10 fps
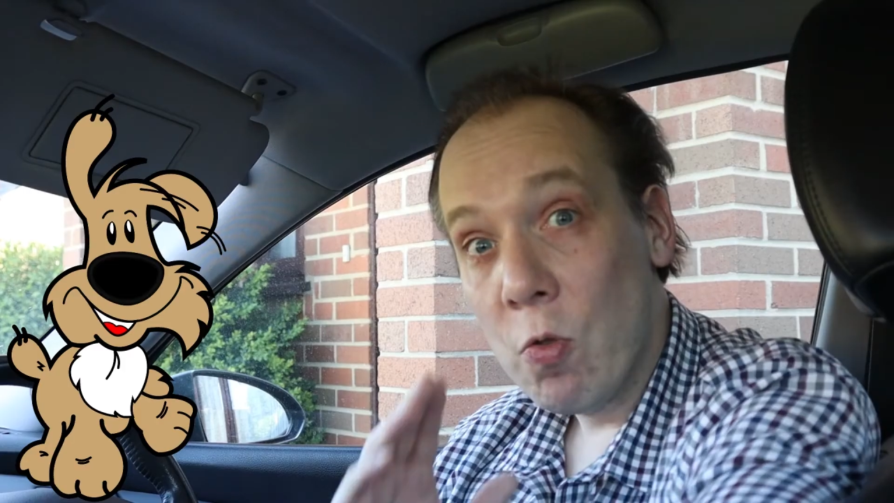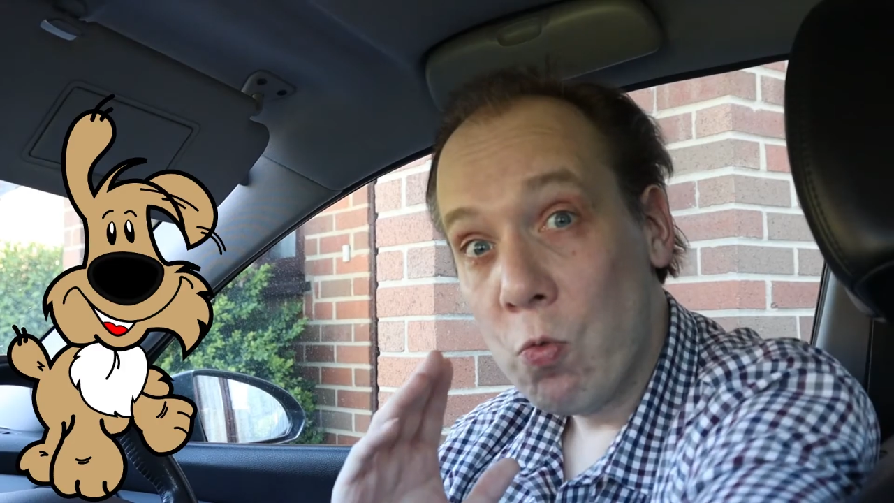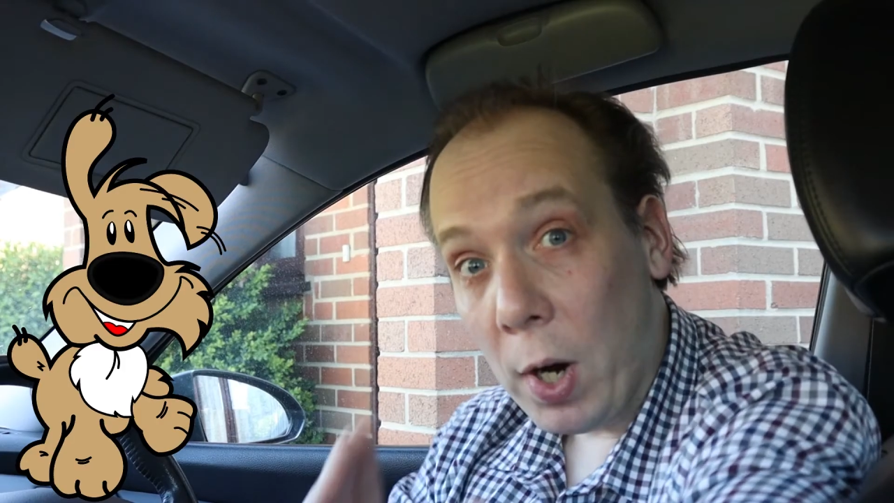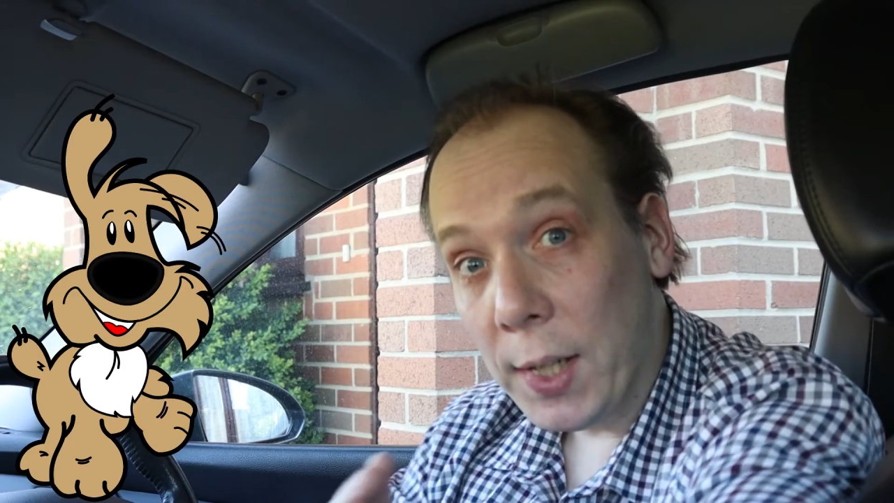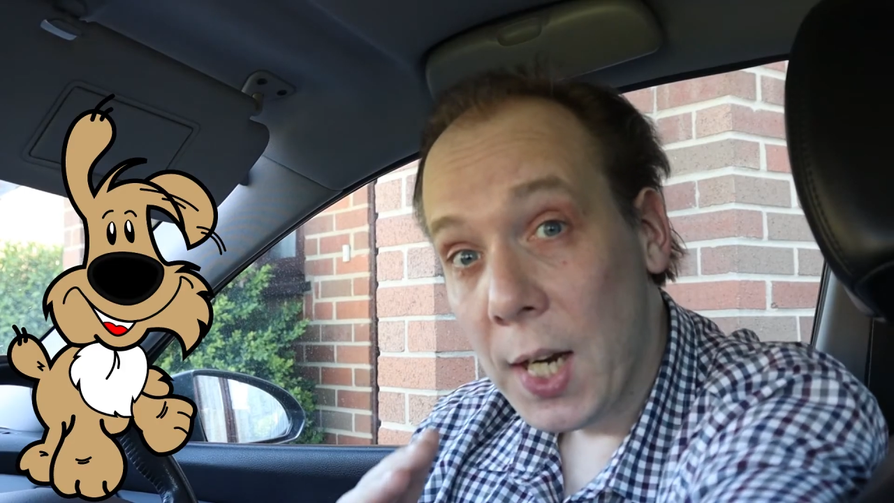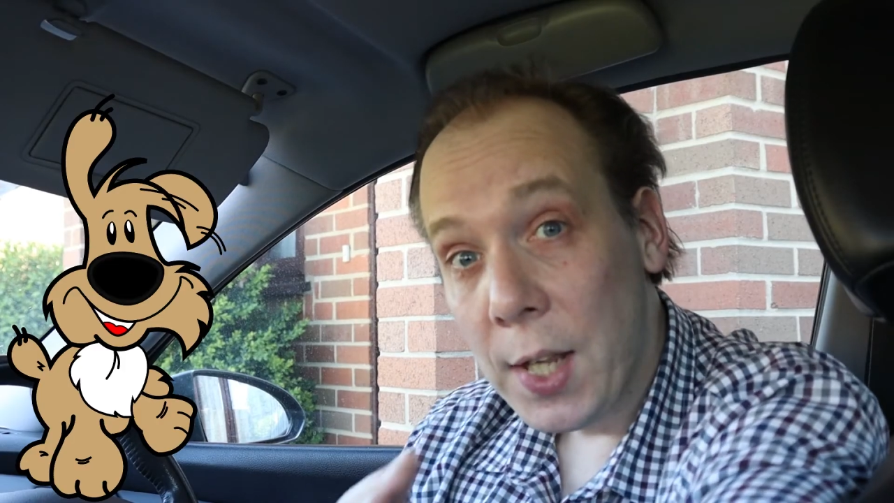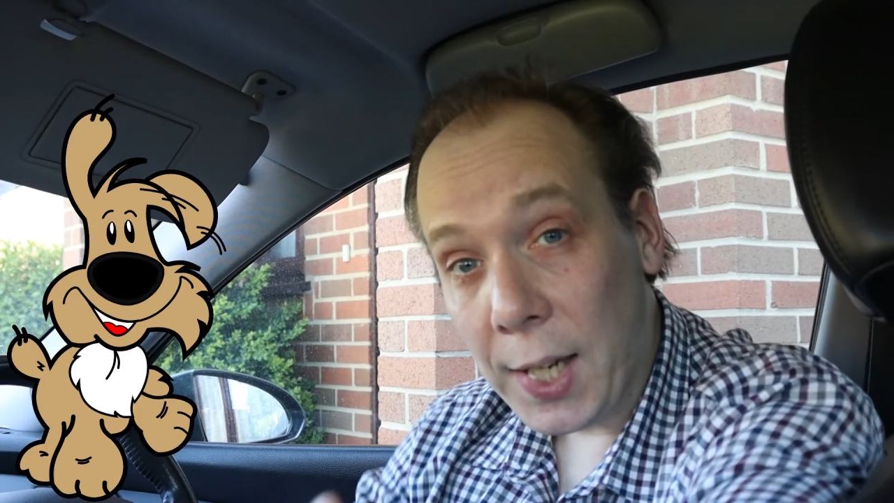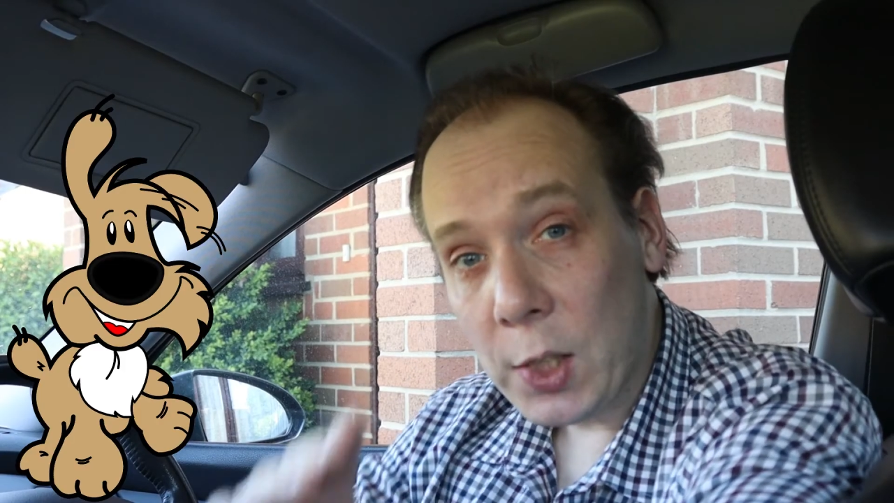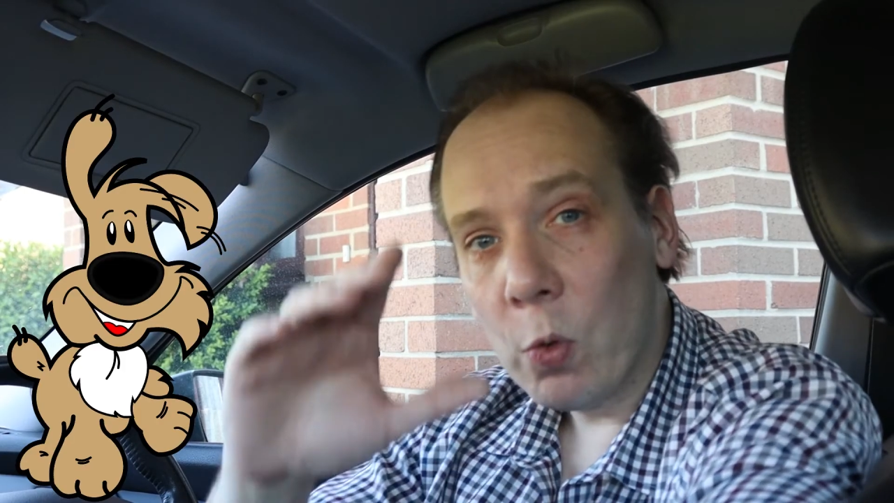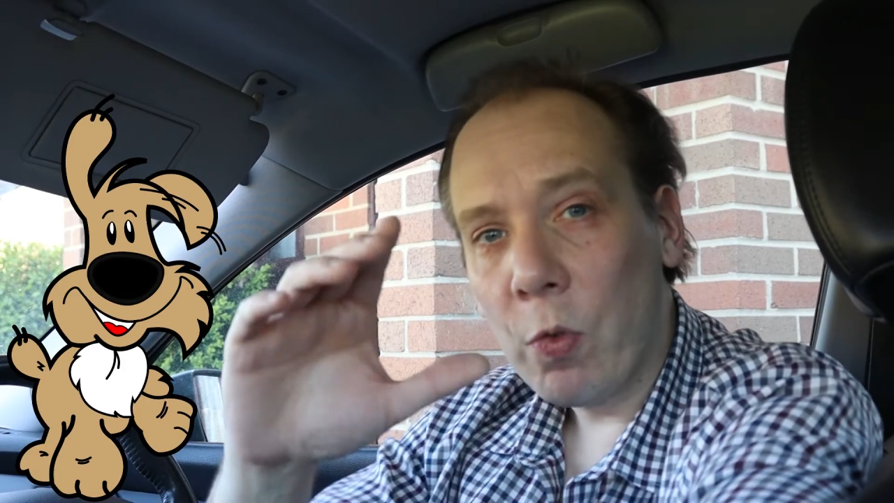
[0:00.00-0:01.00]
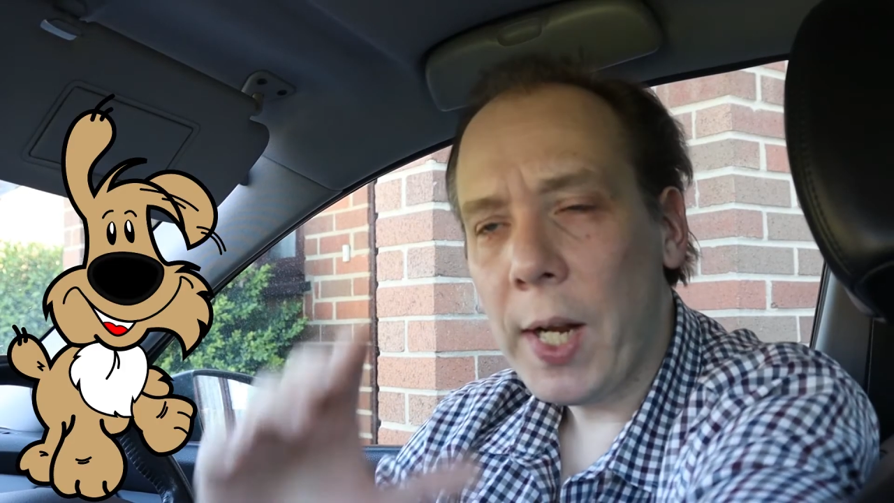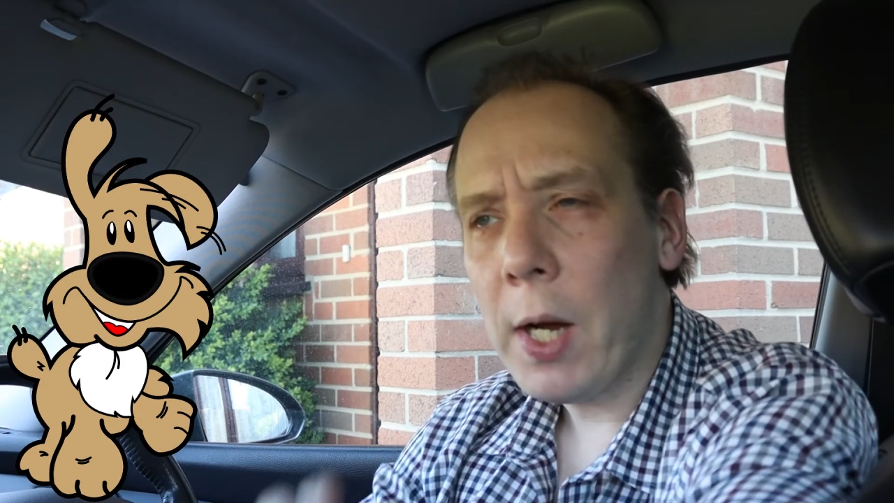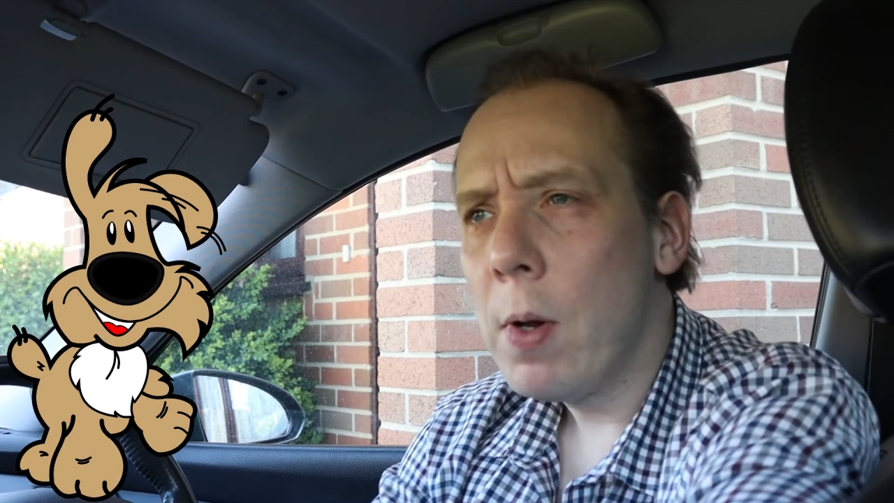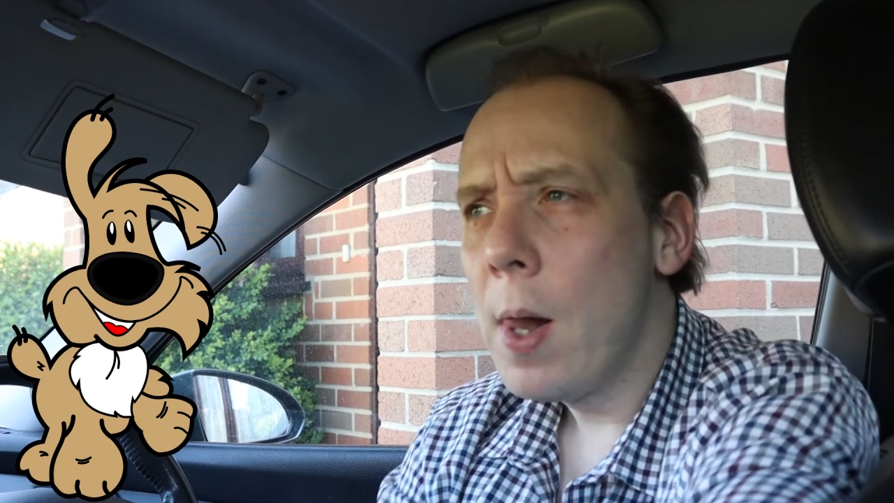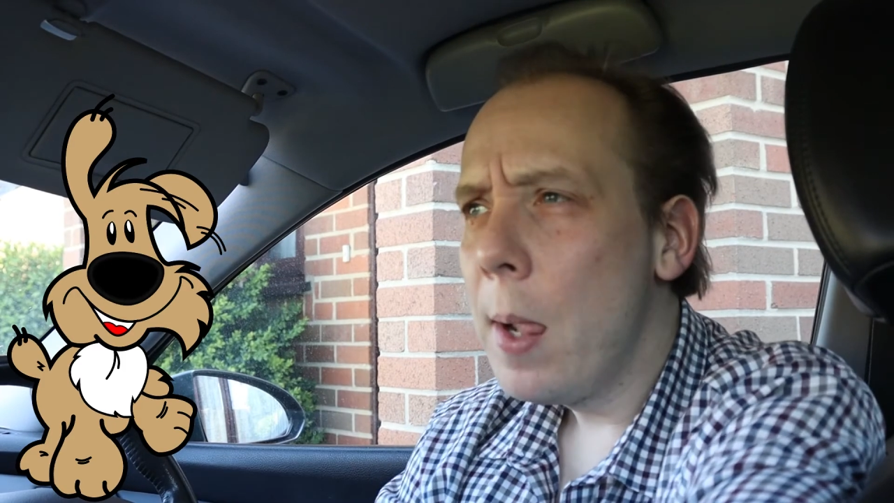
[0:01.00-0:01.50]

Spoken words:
Right, that's all for now.